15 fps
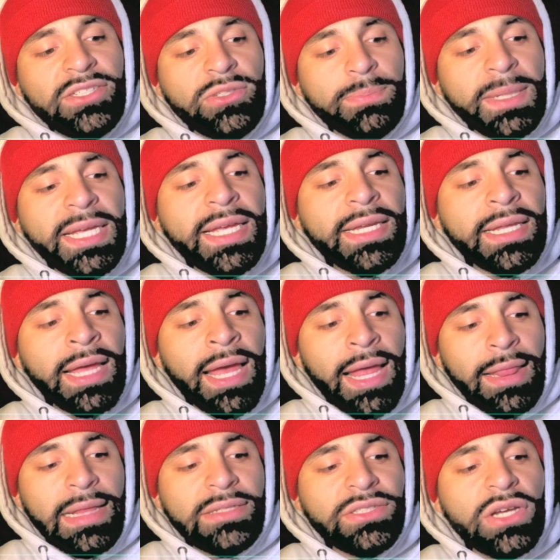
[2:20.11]
speed,
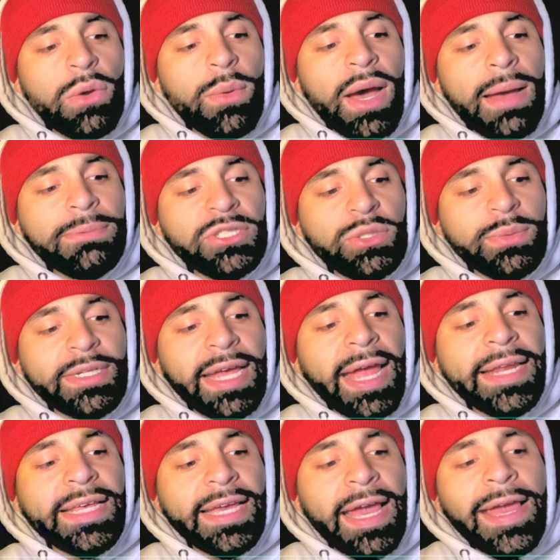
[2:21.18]
let's go up to an
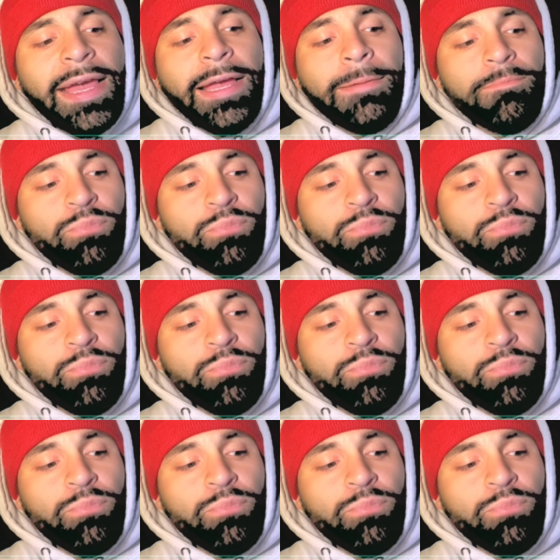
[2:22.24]
eighty-eight.